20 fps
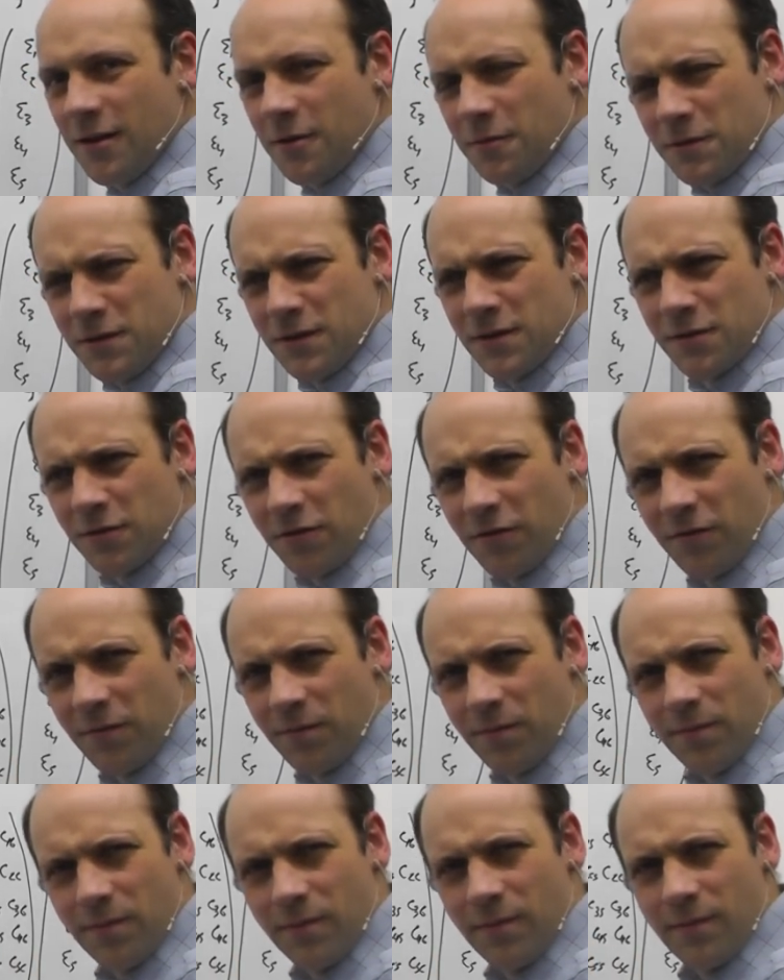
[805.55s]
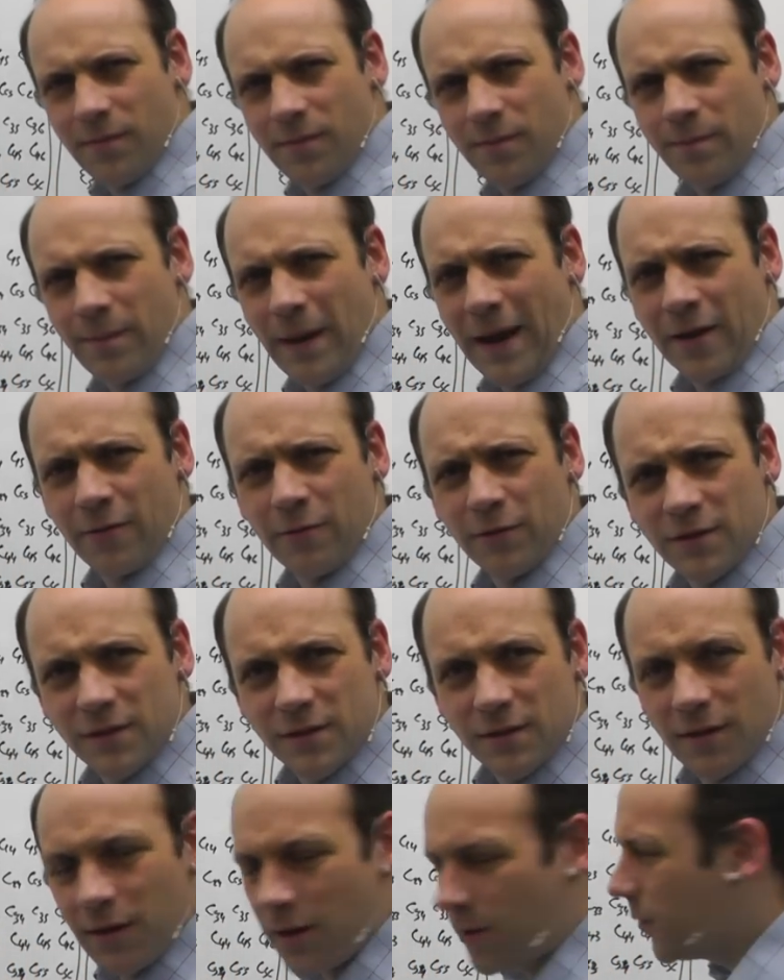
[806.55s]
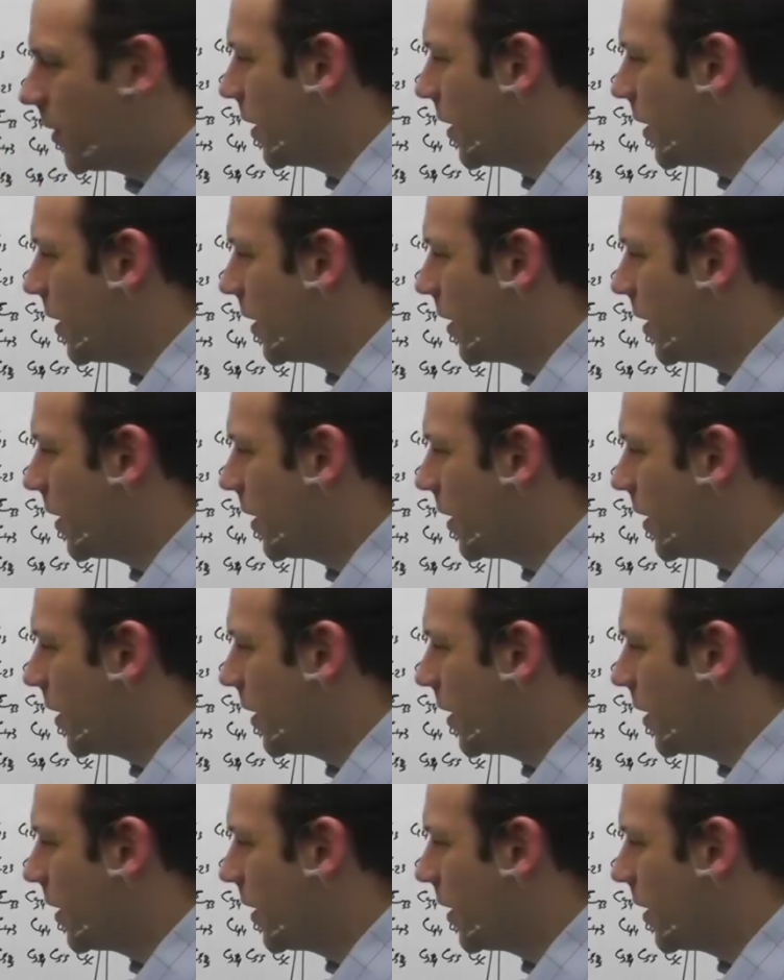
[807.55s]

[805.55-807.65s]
which is sort of backwards in a